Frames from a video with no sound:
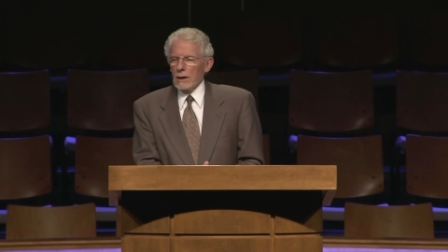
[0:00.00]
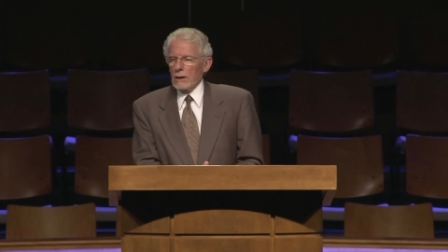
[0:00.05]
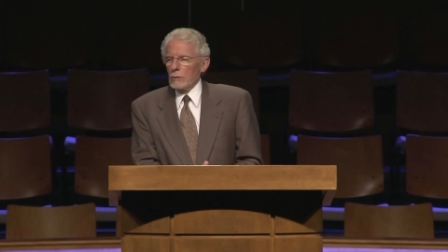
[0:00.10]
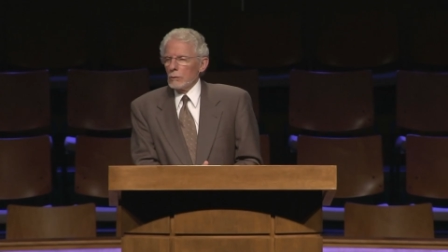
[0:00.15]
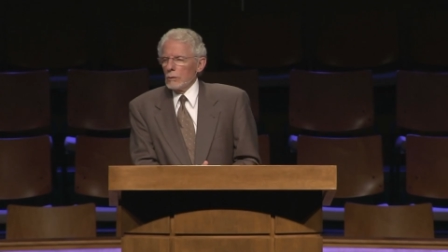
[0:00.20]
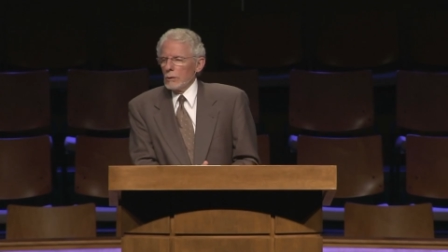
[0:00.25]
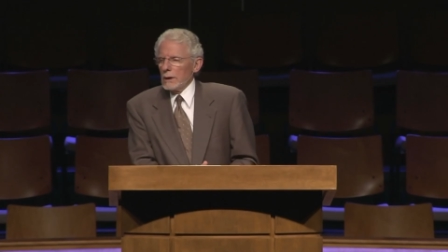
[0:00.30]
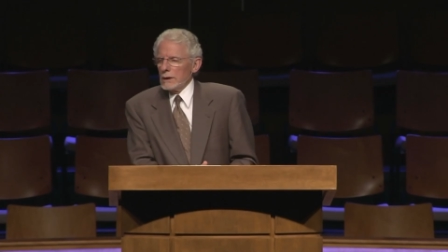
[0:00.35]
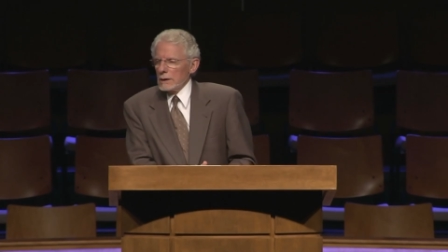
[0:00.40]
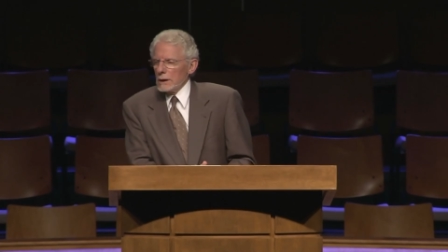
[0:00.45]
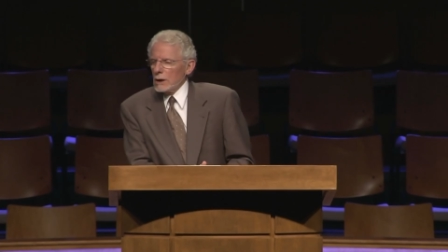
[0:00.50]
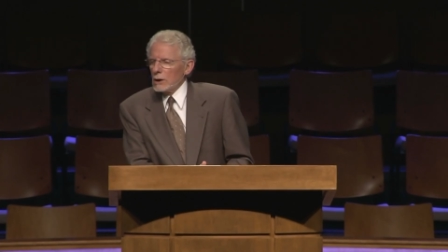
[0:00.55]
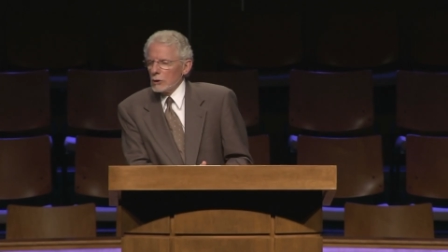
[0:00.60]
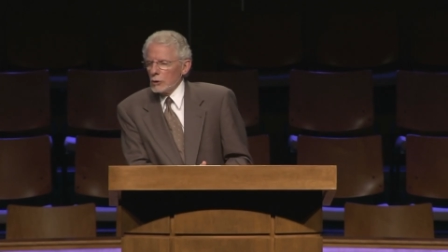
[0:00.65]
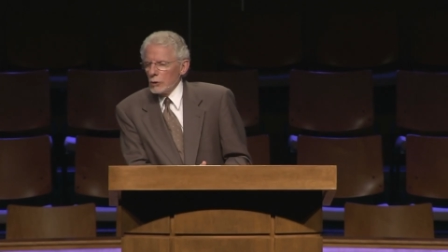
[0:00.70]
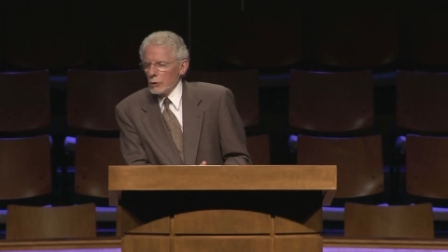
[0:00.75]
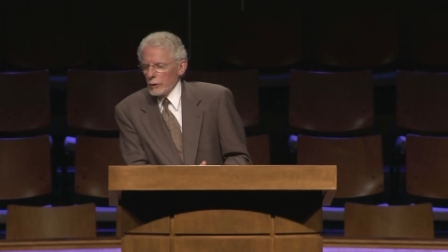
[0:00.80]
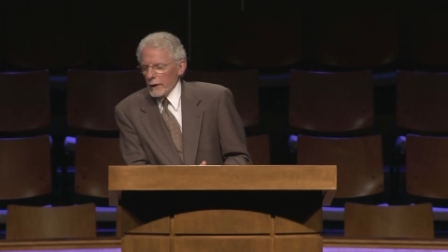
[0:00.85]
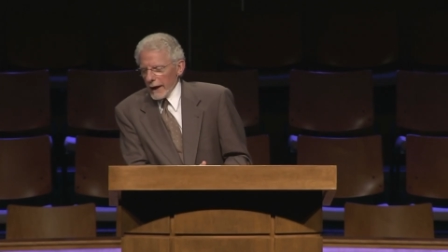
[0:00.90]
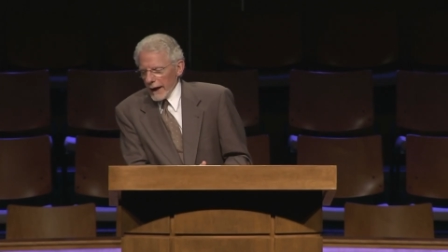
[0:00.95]
widow
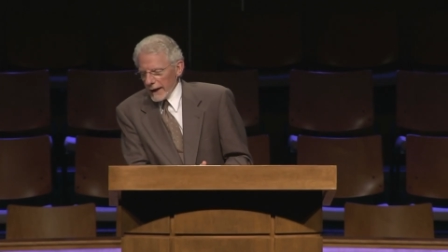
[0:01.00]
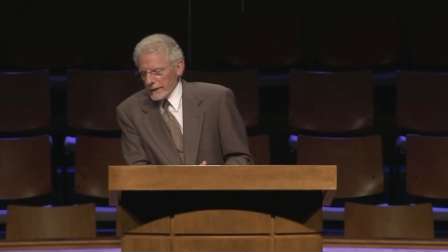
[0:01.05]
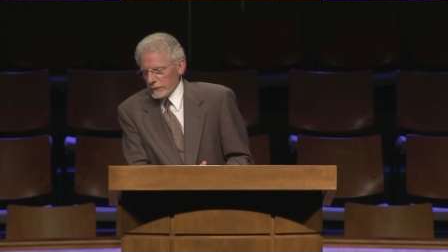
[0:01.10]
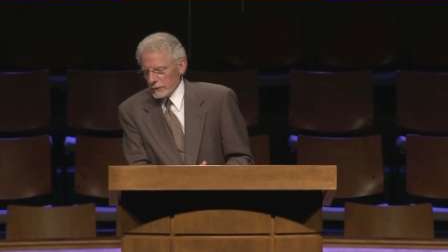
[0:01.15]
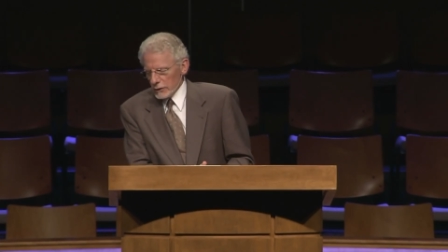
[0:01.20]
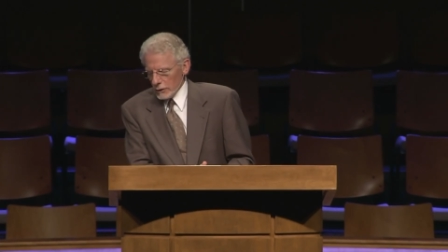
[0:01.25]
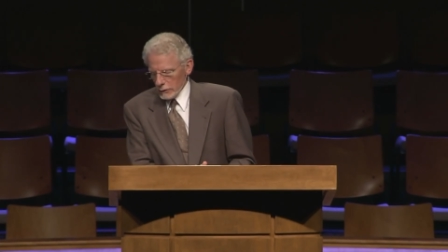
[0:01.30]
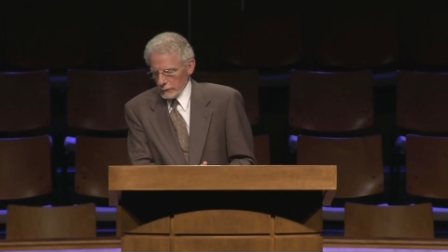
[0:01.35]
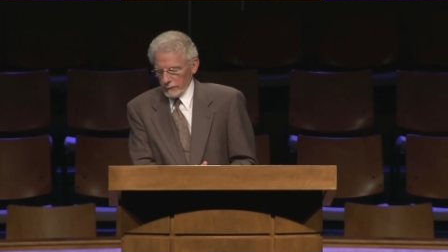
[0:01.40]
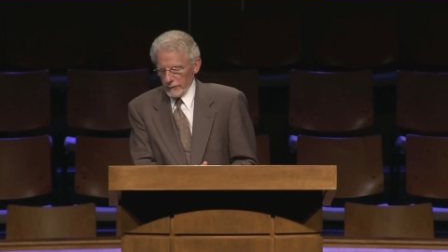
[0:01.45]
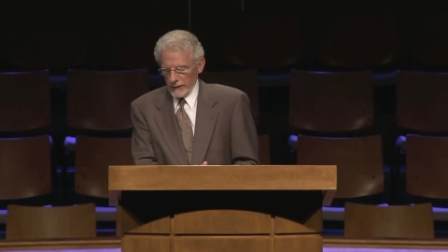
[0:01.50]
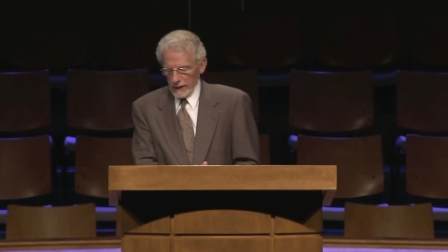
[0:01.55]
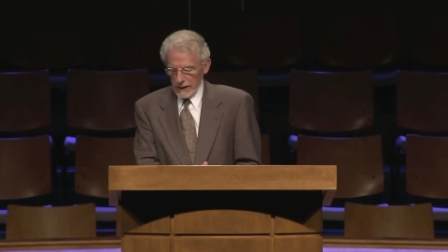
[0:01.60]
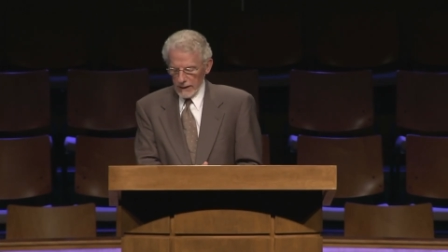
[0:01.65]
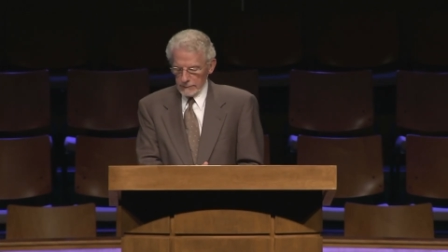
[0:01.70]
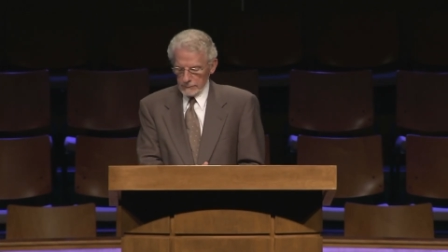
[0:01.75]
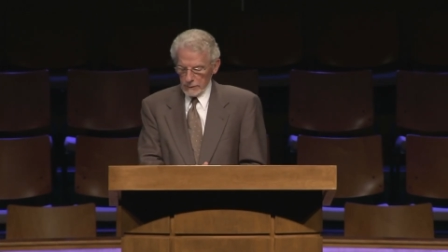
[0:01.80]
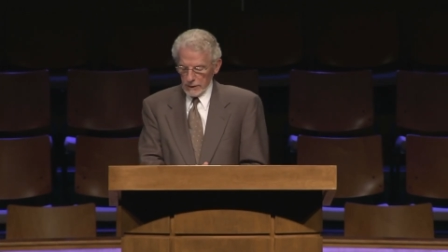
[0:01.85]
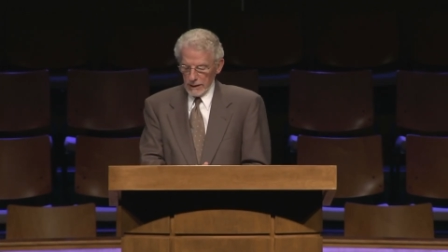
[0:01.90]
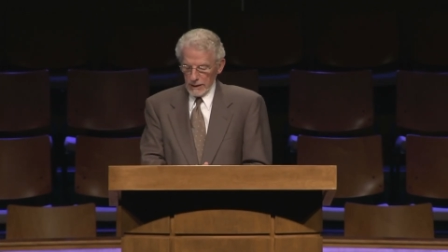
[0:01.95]
who has no
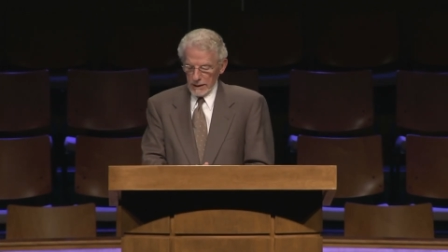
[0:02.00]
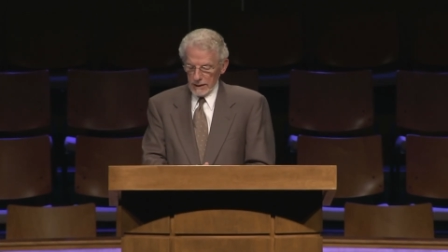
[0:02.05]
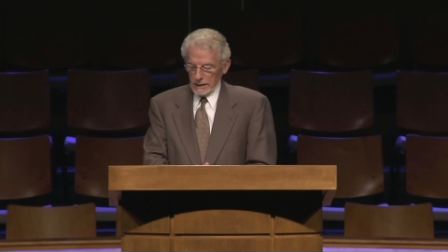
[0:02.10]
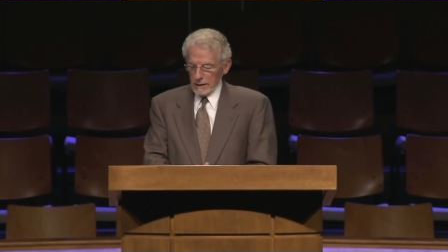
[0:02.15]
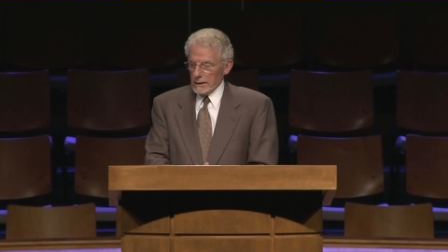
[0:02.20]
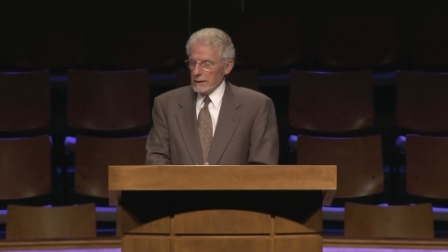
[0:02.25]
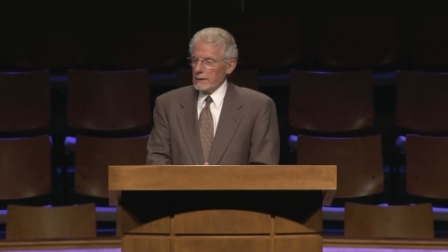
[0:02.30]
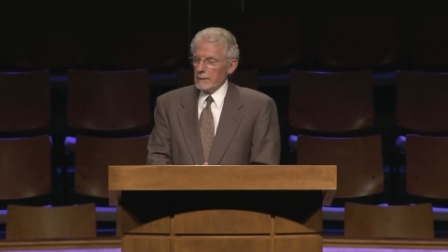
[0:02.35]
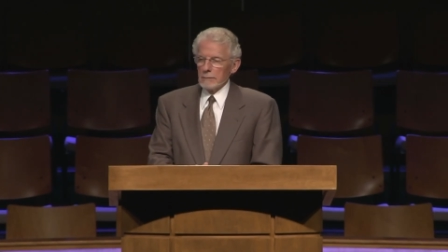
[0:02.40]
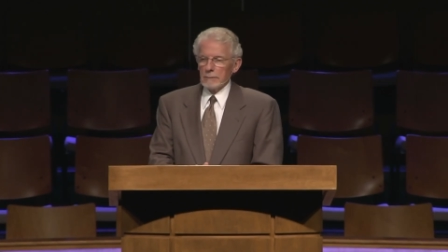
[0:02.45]
family.